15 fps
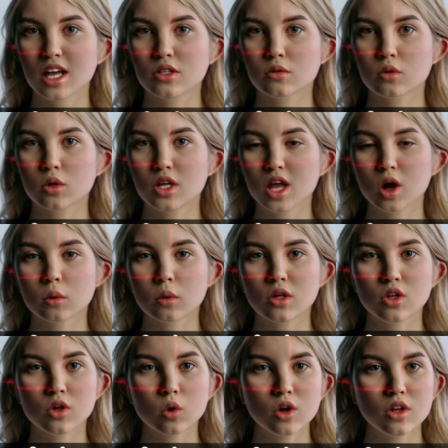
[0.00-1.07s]
It's fully
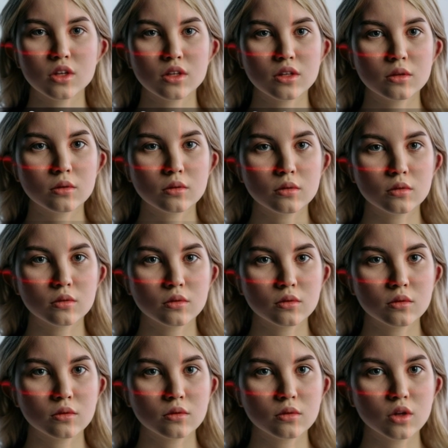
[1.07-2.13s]
open-sourced.
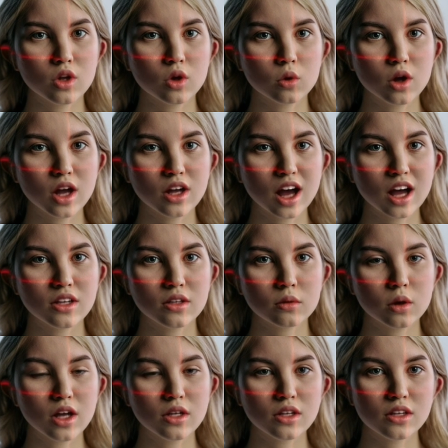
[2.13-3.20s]
You can
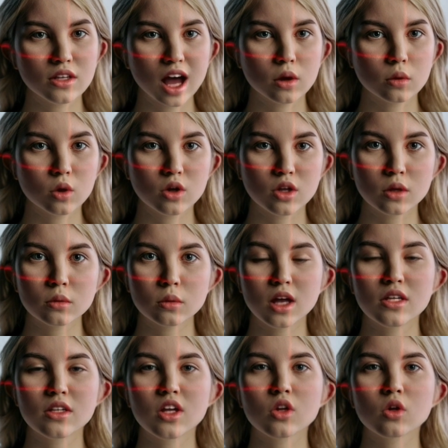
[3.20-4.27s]
customize the library
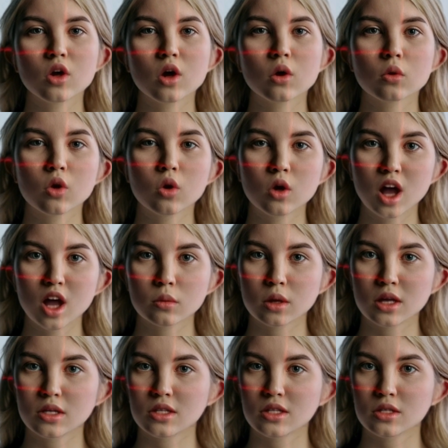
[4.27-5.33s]
based on your own
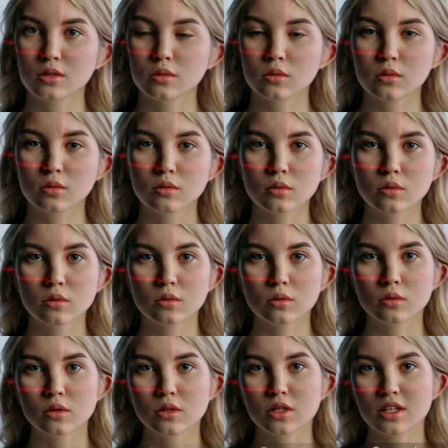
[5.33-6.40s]
requirements.
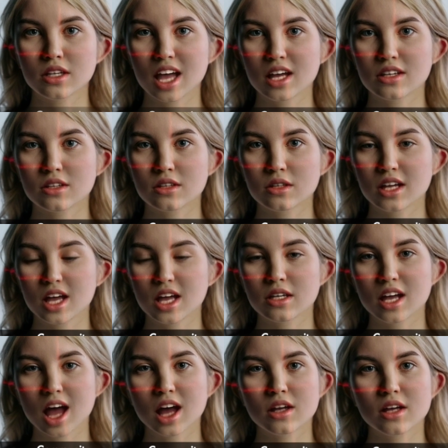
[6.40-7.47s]
6. It's
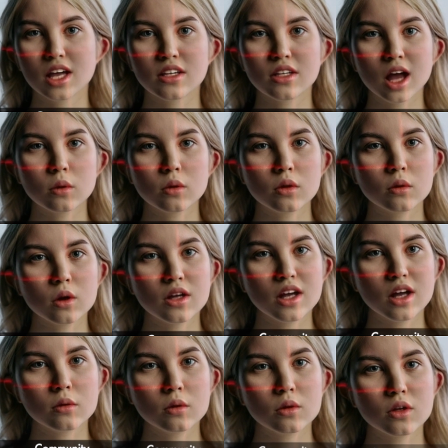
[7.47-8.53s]
highly adopted by the
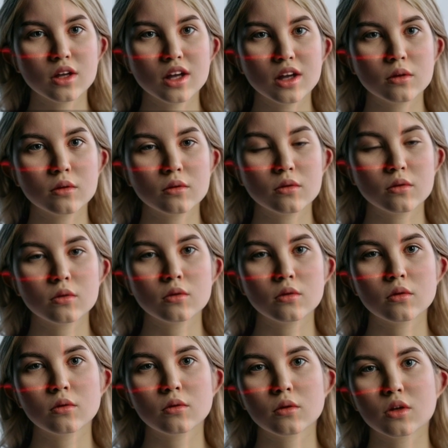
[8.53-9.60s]
community.
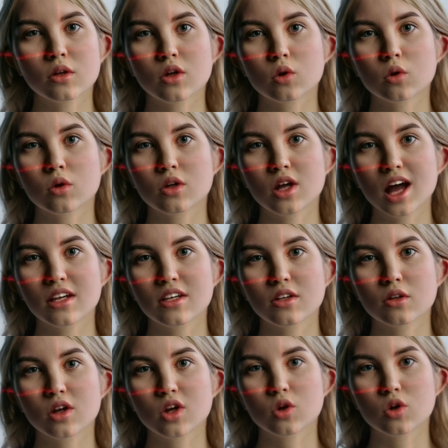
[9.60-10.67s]
There are tens
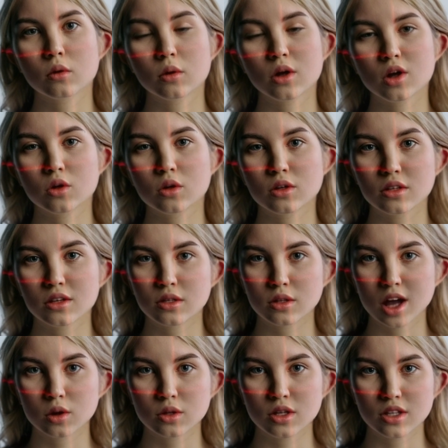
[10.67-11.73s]
of contributors,
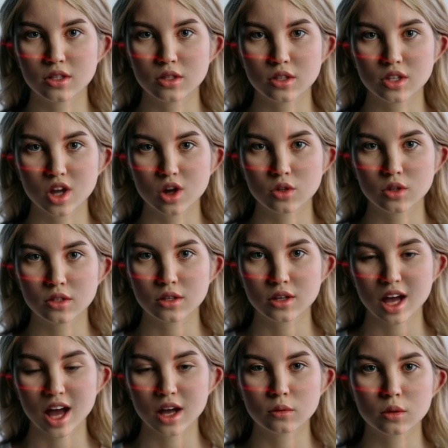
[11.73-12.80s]
thousands of stars,
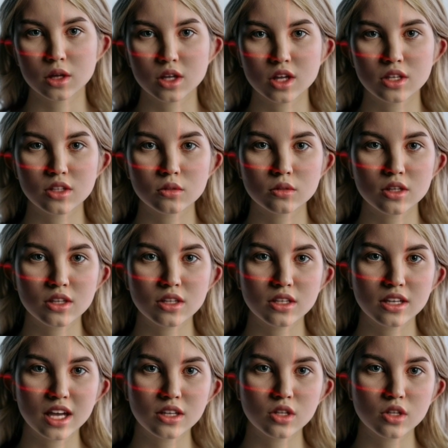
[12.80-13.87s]
and millions of
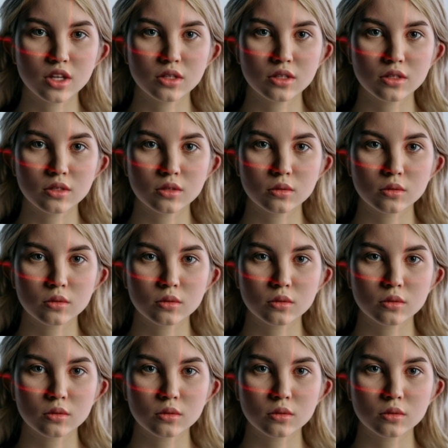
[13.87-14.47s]
installations.